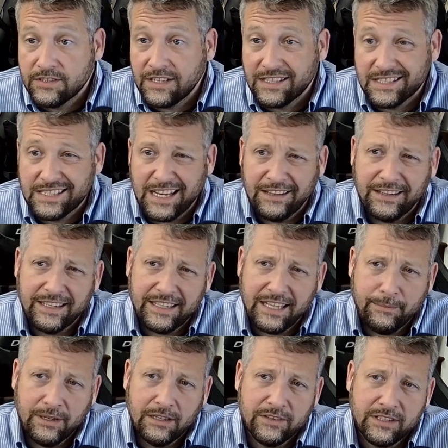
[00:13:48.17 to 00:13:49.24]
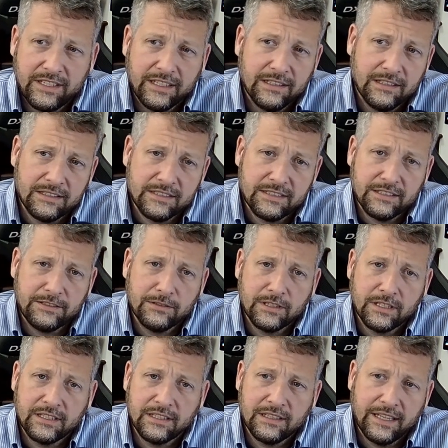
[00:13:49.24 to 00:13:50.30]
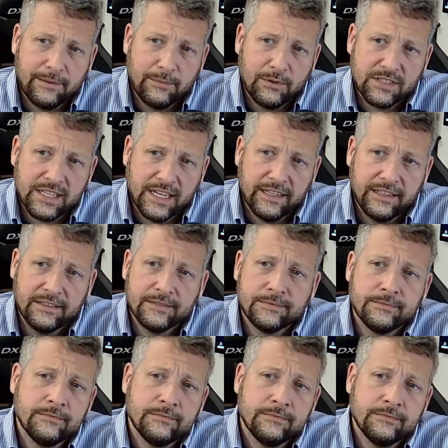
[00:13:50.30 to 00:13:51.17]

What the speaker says: Doesn't sound like that big of a deal until you look at the labor side